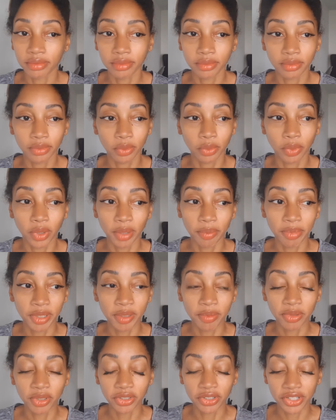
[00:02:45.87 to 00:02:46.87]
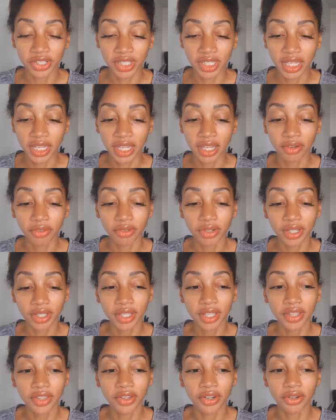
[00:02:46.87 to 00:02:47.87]
what people are seeing.
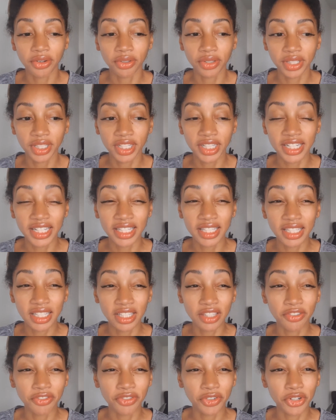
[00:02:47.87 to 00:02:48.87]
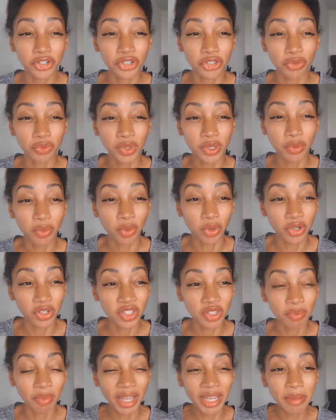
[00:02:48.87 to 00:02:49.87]
Really, they're only going to see the first 3
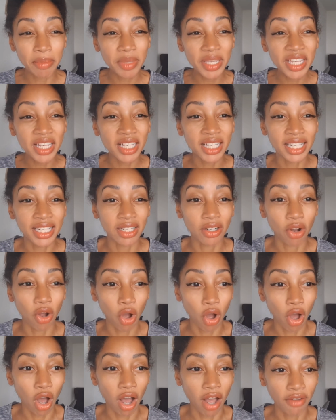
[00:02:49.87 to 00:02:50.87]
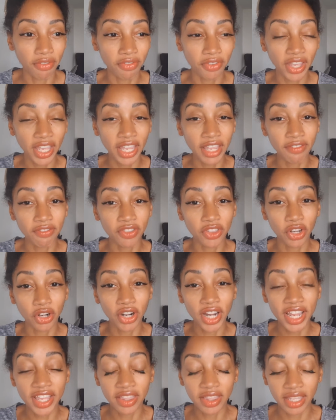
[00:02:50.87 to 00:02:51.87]
words, might be cut off if
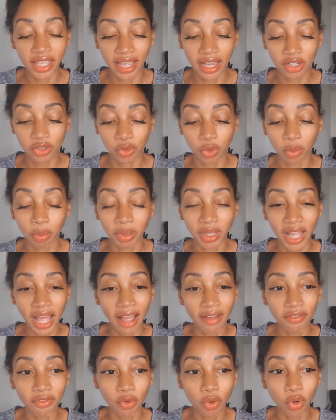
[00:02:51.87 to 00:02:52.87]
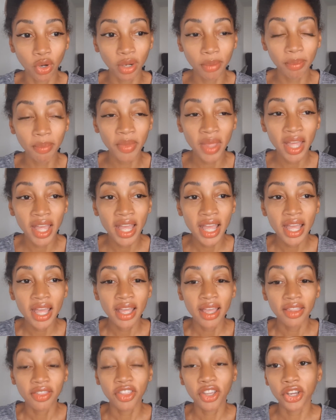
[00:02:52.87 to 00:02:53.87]
they're in the actual platform.
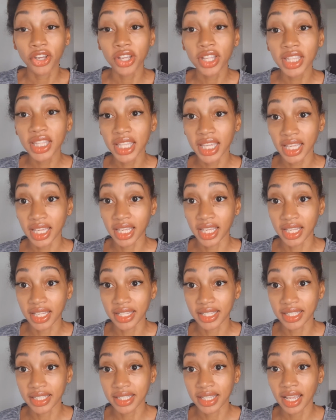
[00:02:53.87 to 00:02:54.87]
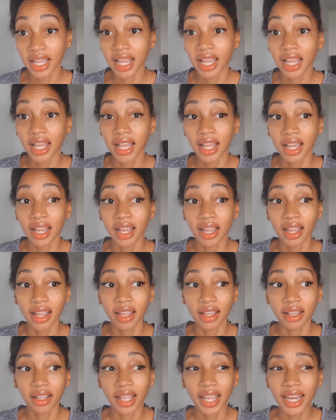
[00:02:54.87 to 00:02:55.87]
The good thing is
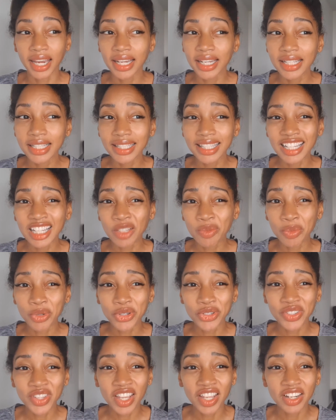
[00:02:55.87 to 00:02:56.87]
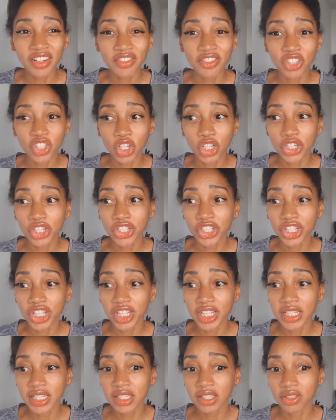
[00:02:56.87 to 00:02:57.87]
86% of
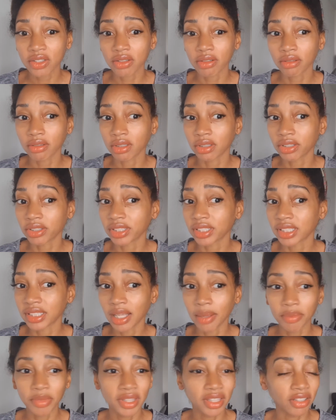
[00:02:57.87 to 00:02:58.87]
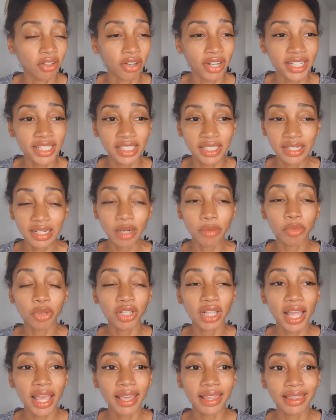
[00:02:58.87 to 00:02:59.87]
searches or some crazy number
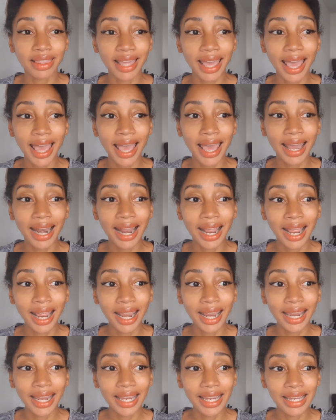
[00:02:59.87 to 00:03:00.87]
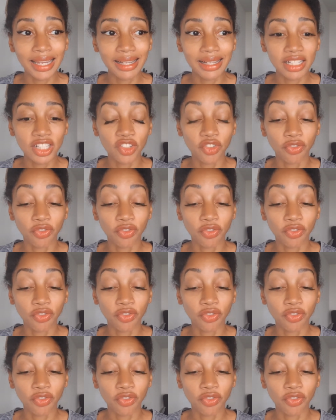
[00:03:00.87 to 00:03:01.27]
like that is